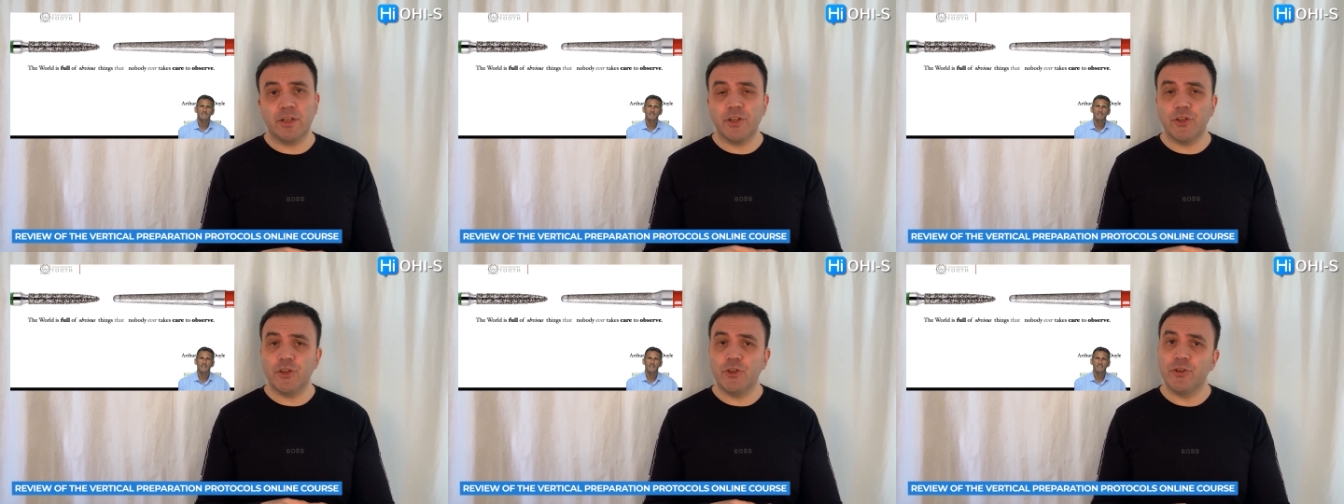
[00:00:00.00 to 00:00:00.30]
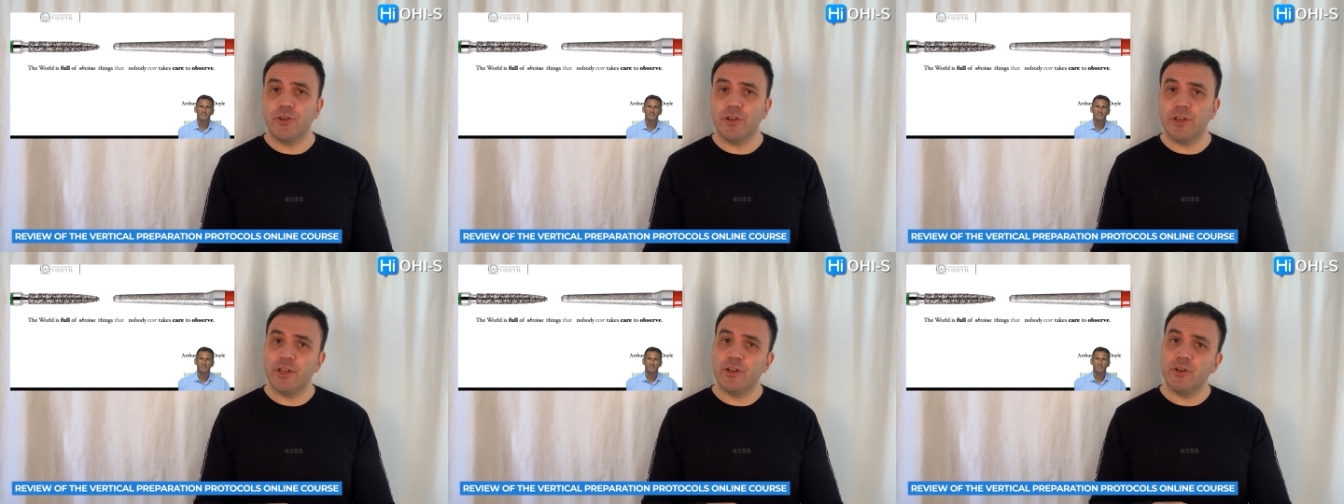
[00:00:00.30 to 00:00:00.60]
you're
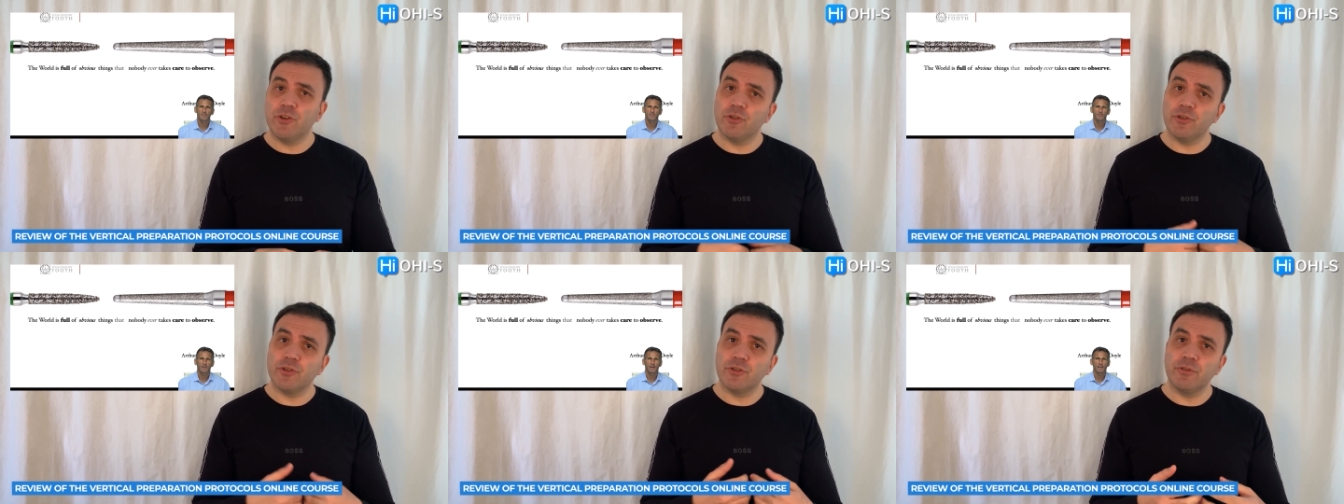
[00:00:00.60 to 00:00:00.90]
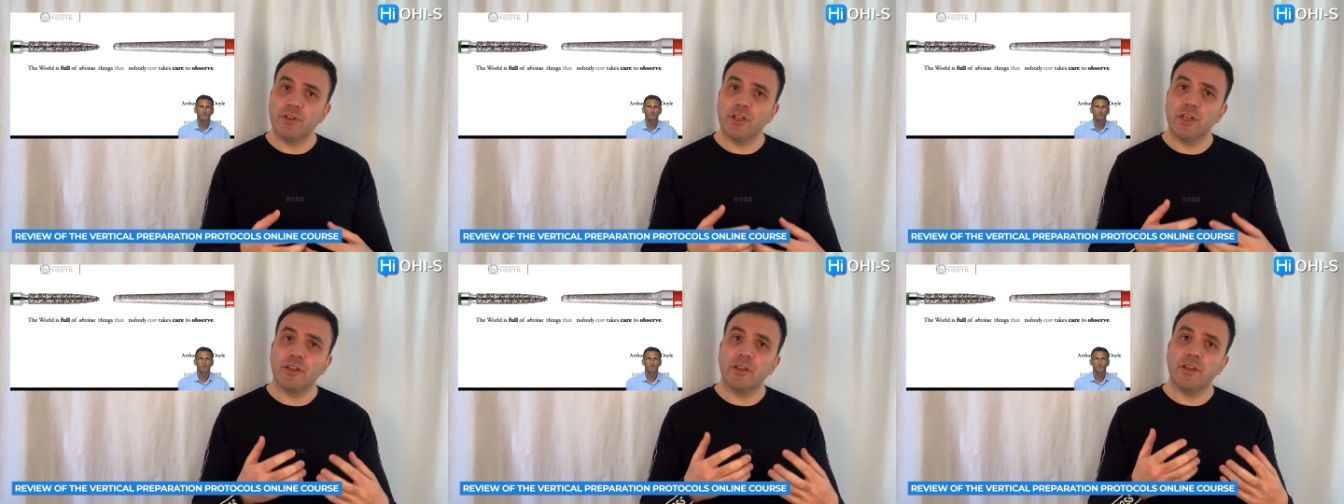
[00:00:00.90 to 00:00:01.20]
not
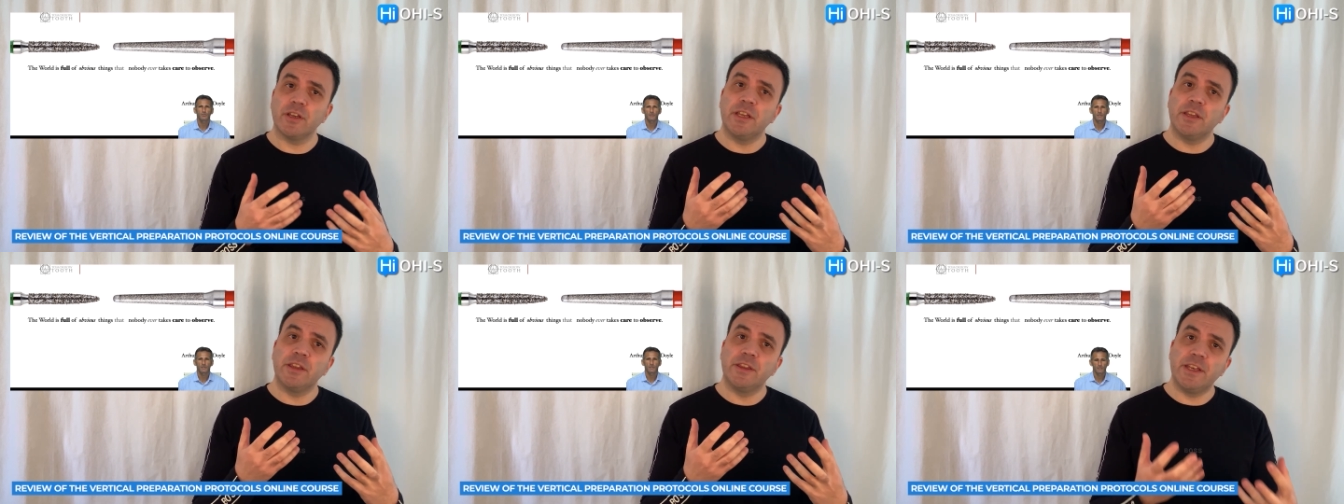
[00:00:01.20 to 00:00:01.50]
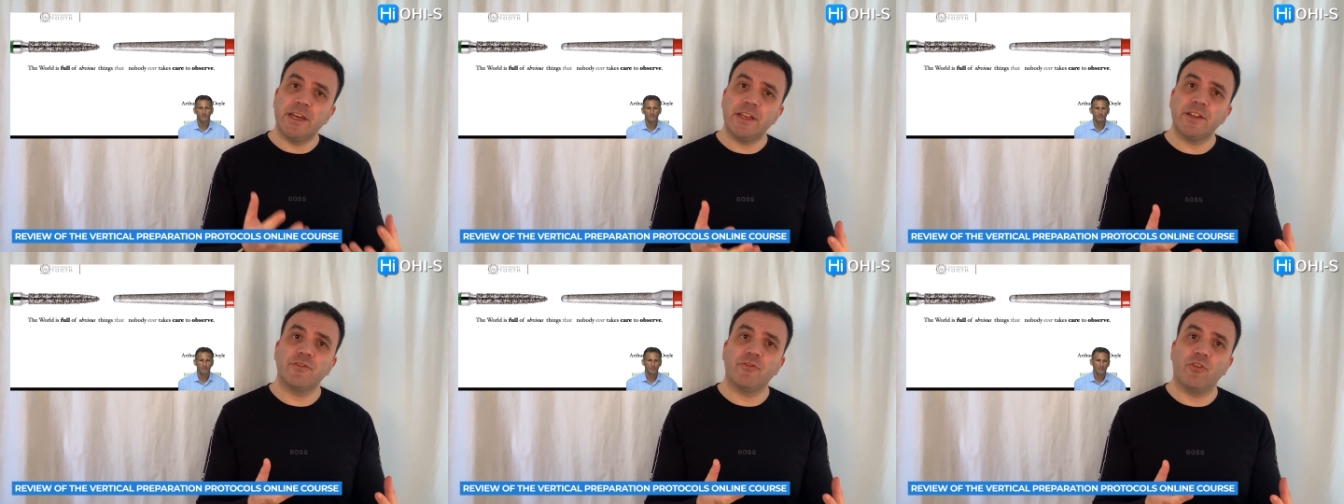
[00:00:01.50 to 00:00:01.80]
doing it in
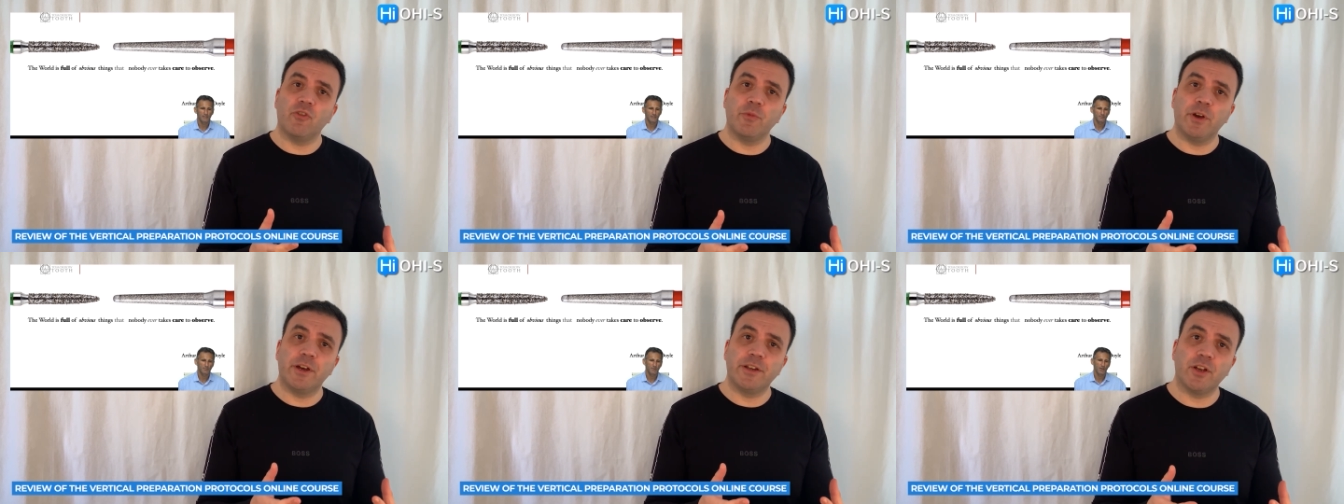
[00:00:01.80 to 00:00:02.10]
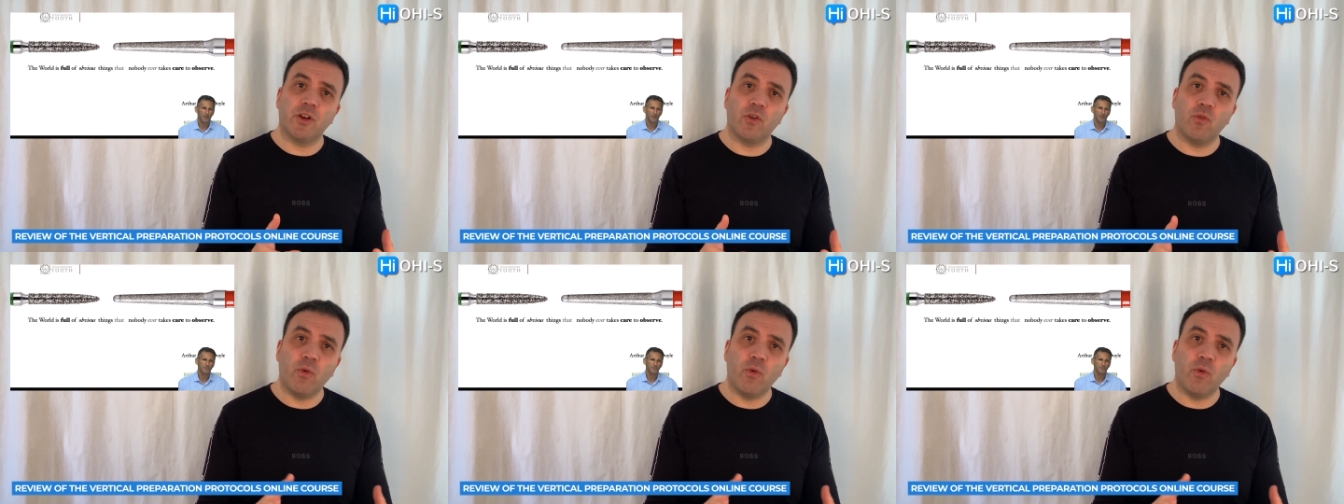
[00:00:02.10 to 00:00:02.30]
that traumatic